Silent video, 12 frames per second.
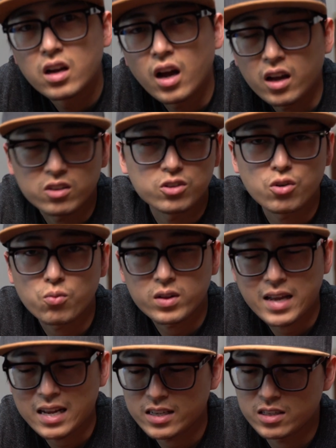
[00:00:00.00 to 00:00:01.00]
I don't know what
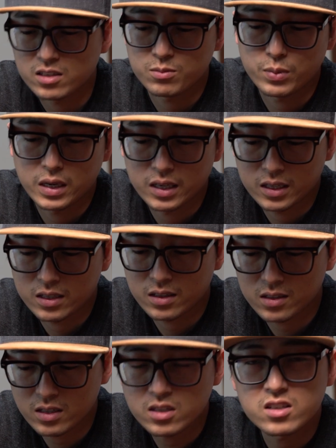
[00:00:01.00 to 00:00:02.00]
that is, but
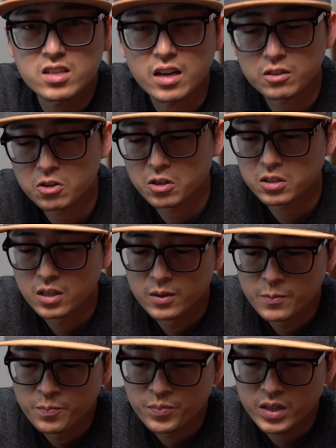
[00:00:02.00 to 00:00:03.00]
it doesn't sound good.
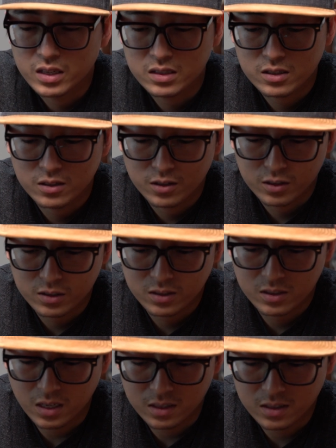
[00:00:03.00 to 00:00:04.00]
It
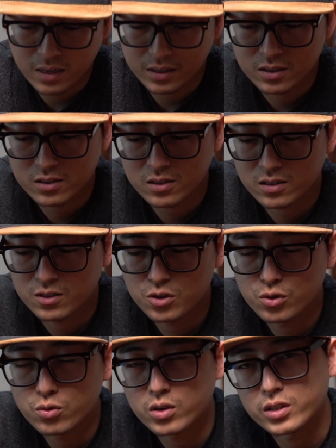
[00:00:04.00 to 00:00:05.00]
sounds like
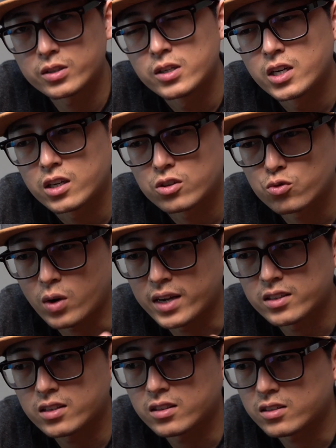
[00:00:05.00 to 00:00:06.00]
you are
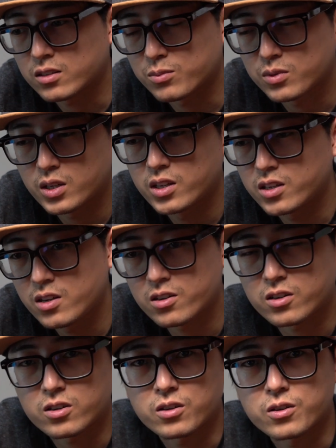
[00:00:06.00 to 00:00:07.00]
grinding some
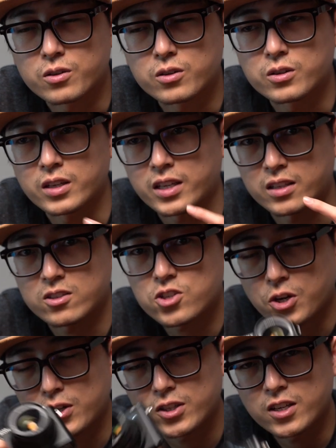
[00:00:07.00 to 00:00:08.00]
gear, or like
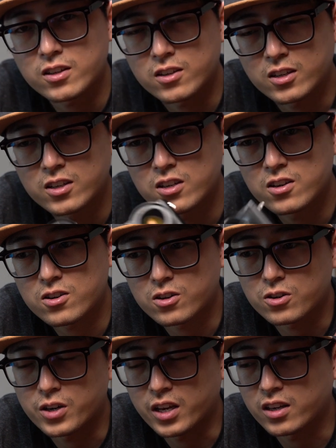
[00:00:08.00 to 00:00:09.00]
turning the
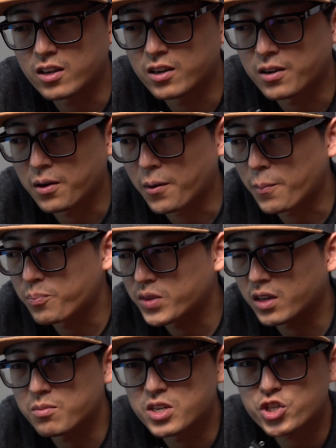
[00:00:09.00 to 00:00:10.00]
gear in
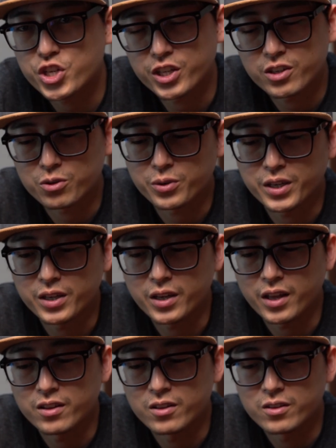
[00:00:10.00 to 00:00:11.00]
a machinery,
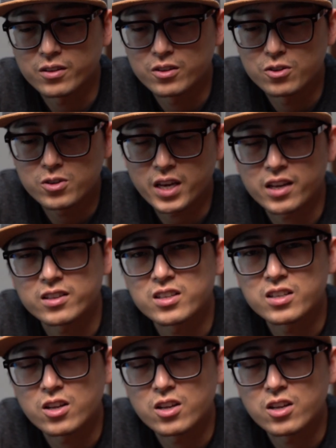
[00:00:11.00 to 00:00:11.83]
and you can